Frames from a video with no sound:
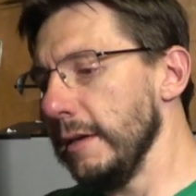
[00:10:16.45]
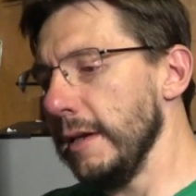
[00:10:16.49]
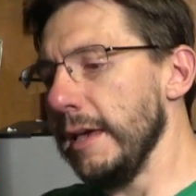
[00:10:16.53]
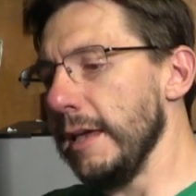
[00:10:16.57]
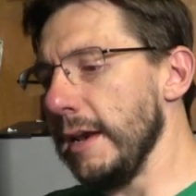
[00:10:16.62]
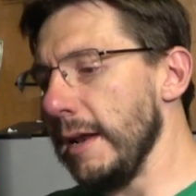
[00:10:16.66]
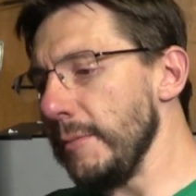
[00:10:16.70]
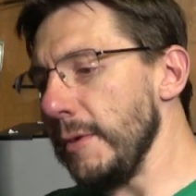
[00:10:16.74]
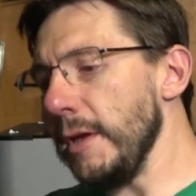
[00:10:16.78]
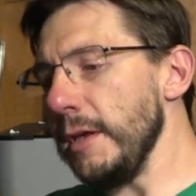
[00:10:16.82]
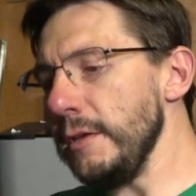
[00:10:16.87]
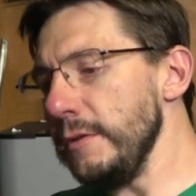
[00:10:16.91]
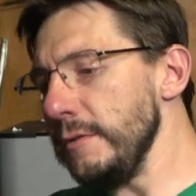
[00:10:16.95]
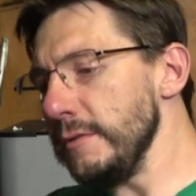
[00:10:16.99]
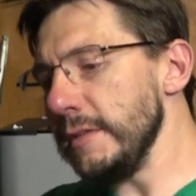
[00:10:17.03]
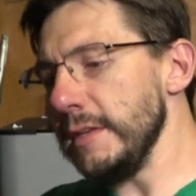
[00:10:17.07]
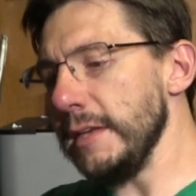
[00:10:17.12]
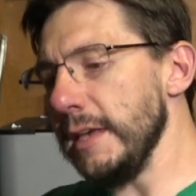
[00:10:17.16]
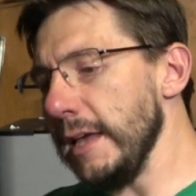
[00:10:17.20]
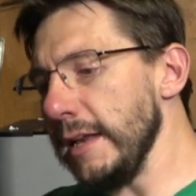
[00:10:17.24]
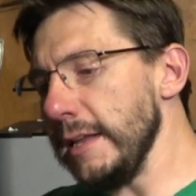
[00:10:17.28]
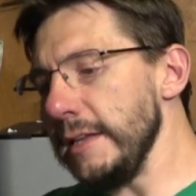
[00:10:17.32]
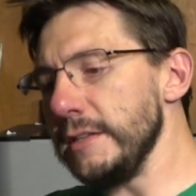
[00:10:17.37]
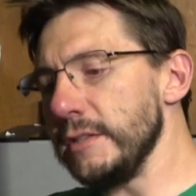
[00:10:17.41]
And I'm not
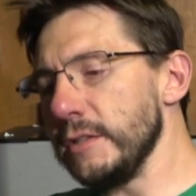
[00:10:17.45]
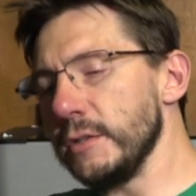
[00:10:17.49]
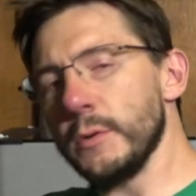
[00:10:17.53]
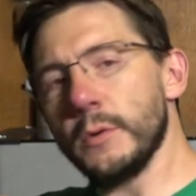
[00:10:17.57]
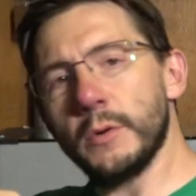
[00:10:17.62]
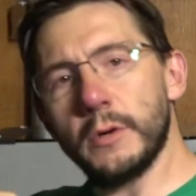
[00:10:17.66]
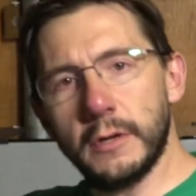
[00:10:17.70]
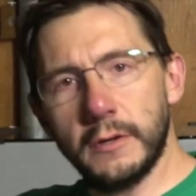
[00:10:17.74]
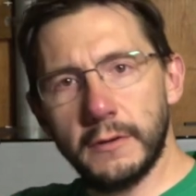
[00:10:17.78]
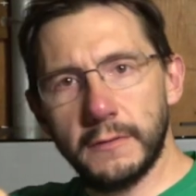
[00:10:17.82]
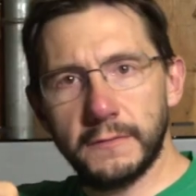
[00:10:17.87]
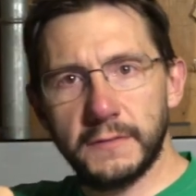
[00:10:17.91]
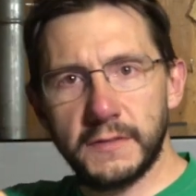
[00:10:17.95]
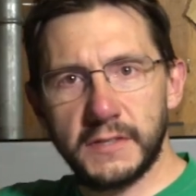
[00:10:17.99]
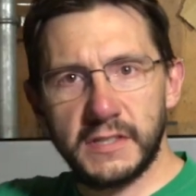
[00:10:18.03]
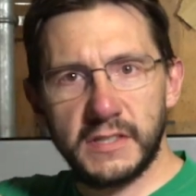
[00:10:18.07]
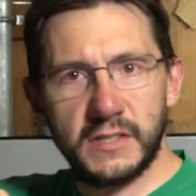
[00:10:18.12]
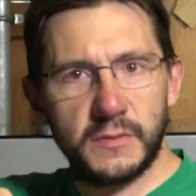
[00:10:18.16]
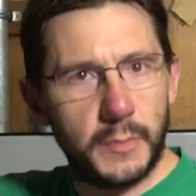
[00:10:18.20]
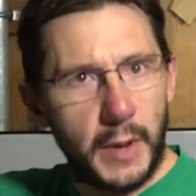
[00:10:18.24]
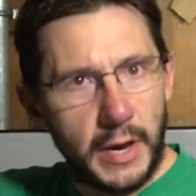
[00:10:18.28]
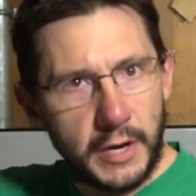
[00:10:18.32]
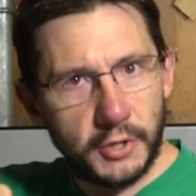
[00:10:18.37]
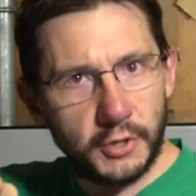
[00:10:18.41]
using any sort of
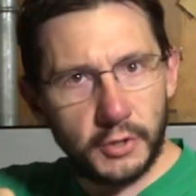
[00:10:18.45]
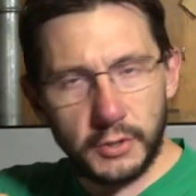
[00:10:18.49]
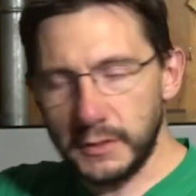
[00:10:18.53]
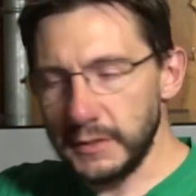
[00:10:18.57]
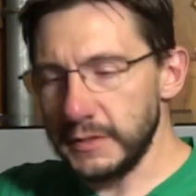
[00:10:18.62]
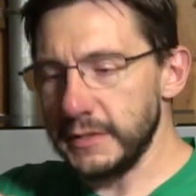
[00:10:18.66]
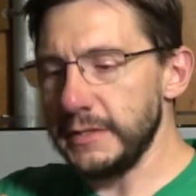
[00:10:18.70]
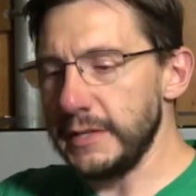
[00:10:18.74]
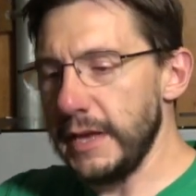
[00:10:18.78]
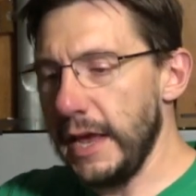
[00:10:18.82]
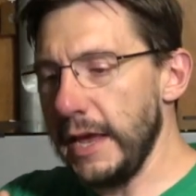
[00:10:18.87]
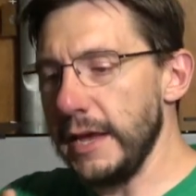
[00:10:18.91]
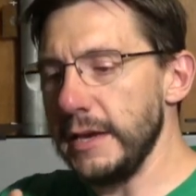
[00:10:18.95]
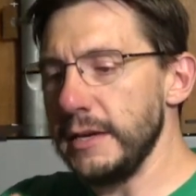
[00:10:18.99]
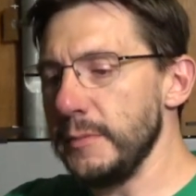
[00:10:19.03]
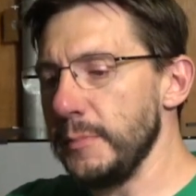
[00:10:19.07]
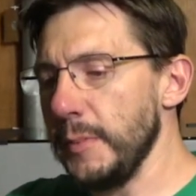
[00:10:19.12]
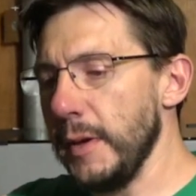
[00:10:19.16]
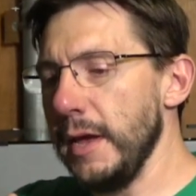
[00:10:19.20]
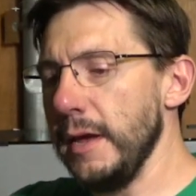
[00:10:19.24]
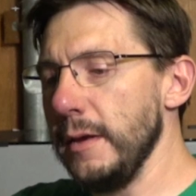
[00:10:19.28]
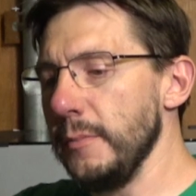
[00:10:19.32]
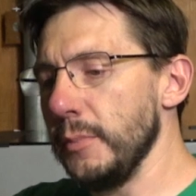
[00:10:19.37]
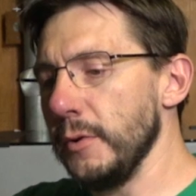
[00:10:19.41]
special
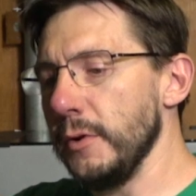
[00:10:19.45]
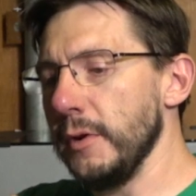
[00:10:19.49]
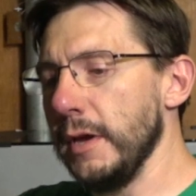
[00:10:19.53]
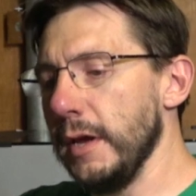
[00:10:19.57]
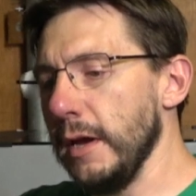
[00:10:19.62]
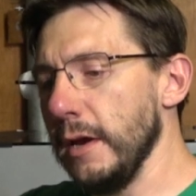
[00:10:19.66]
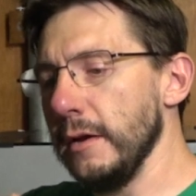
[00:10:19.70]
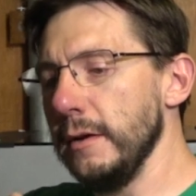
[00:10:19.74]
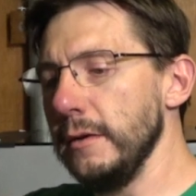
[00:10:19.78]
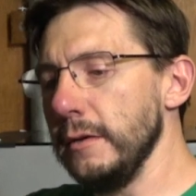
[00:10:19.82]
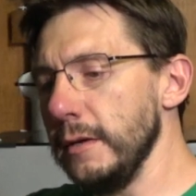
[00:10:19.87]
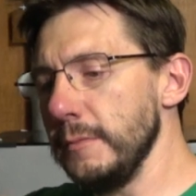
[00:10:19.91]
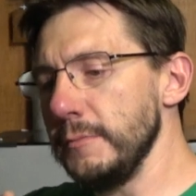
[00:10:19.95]
sandpaper here.